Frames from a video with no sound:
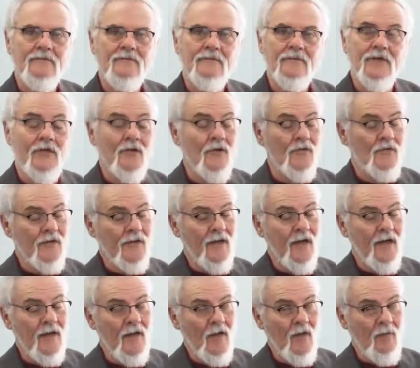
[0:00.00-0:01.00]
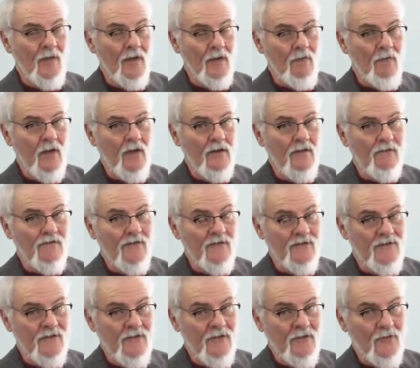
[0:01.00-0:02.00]
You know, you can't help anybody you've
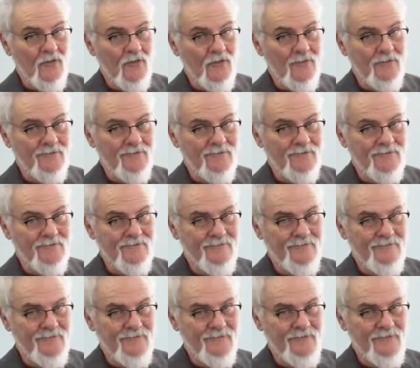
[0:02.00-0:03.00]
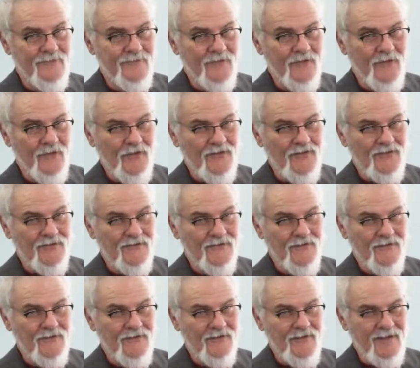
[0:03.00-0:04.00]
just killed. So let's
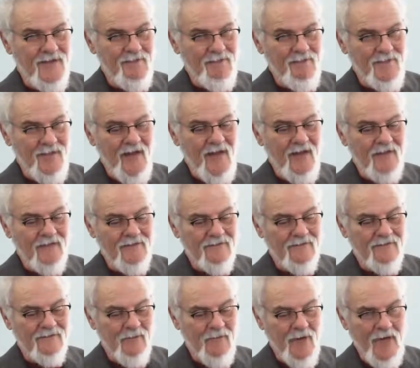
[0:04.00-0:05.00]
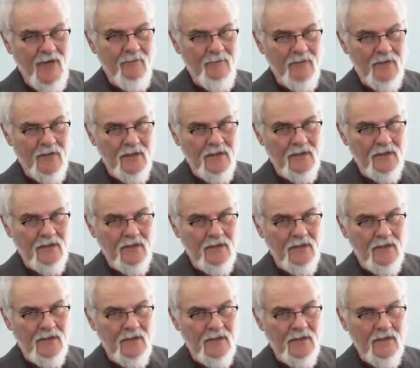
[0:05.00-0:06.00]
keep that from happening.
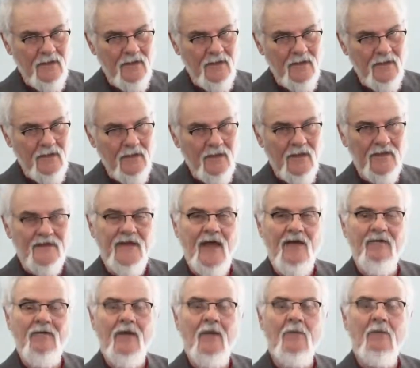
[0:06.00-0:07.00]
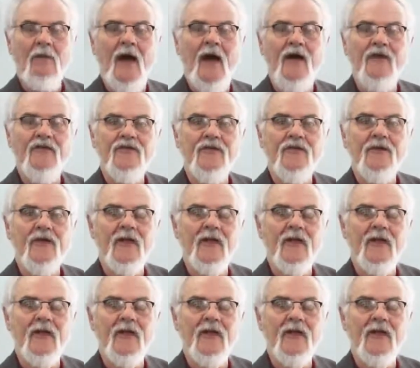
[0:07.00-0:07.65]
And let's have compassion and